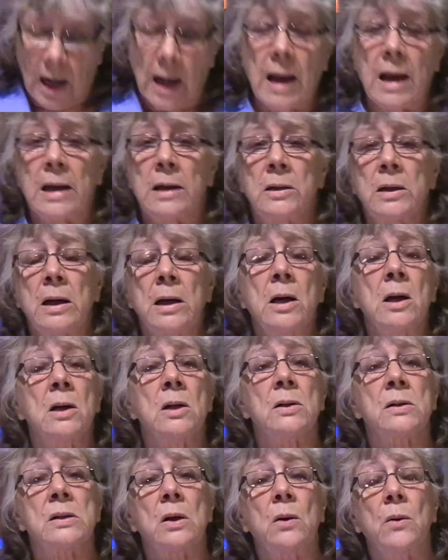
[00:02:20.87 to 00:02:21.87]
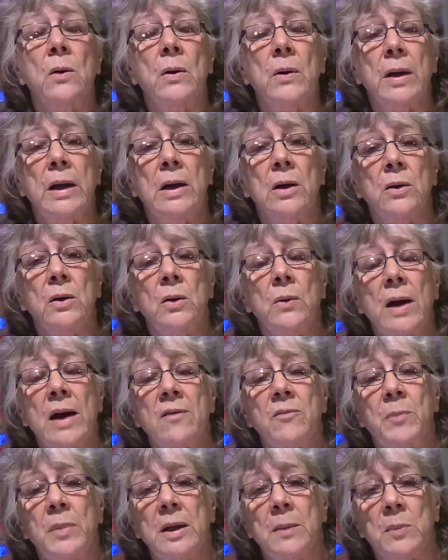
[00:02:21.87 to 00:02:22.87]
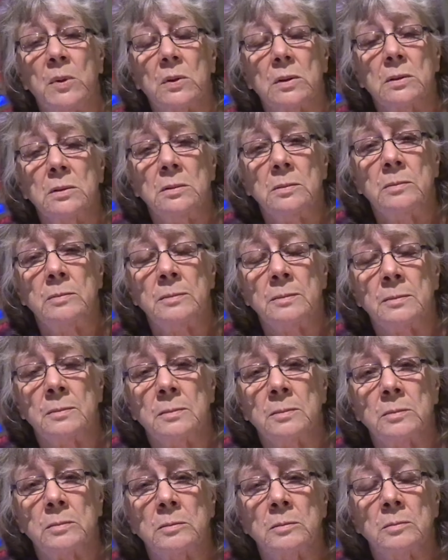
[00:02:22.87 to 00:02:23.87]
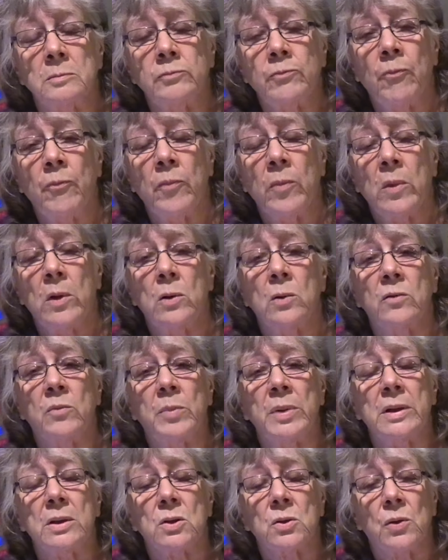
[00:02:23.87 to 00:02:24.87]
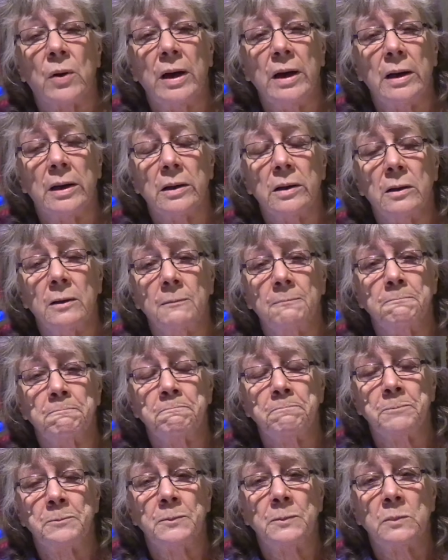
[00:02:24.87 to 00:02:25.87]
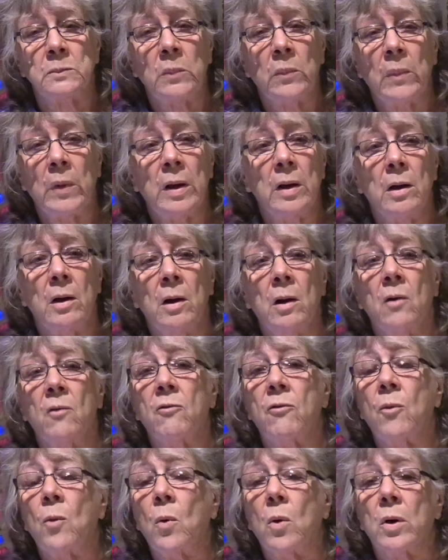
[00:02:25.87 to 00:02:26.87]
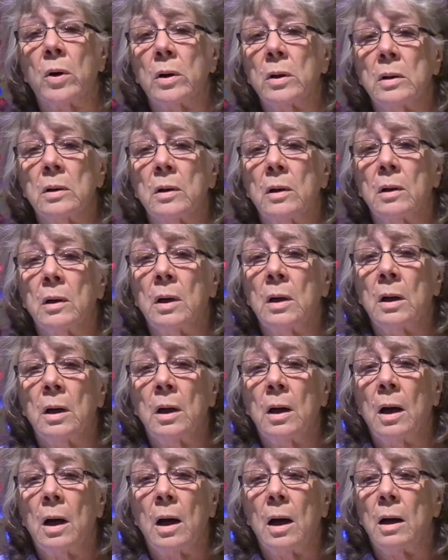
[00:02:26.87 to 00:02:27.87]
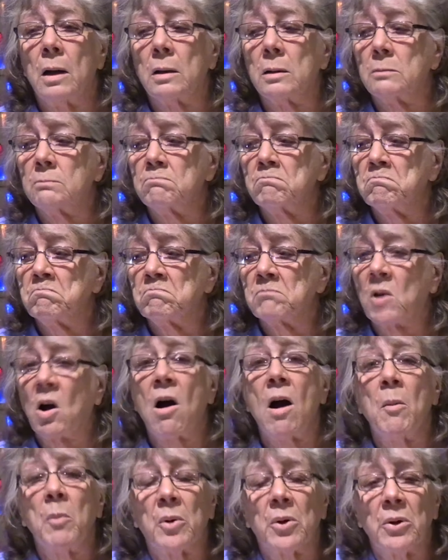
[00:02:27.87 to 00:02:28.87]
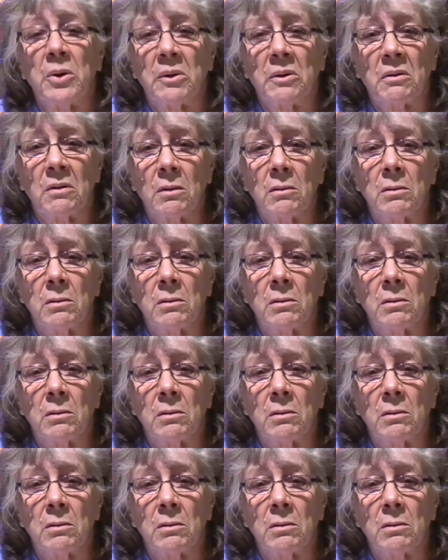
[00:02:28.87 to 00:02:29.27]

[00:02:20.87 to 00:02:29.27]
And so here you have people who have been traded for copper